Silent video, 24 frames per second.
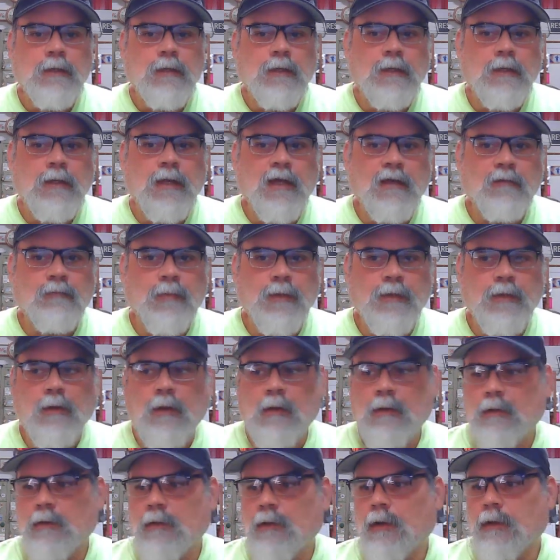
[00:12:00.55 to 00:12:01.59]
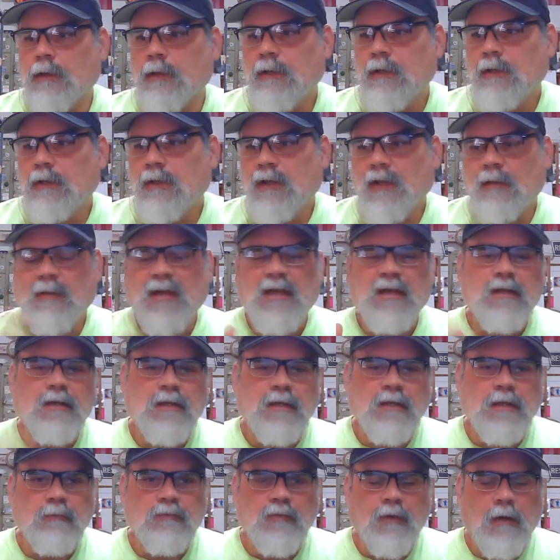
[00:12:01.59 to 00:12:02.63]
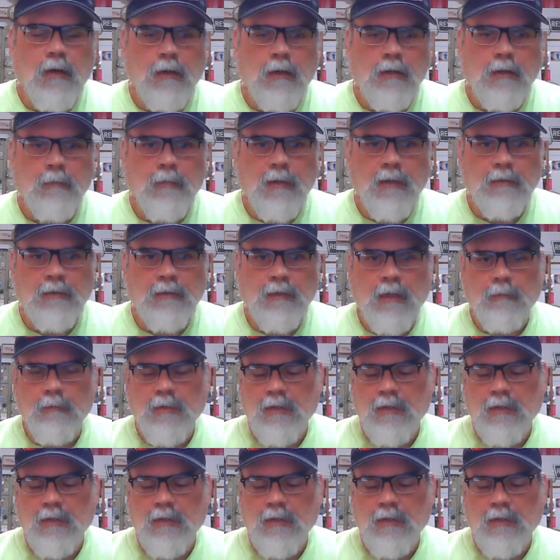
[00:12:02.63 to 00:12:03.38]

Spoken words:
and have been all along. And I'm not going to keep talking about that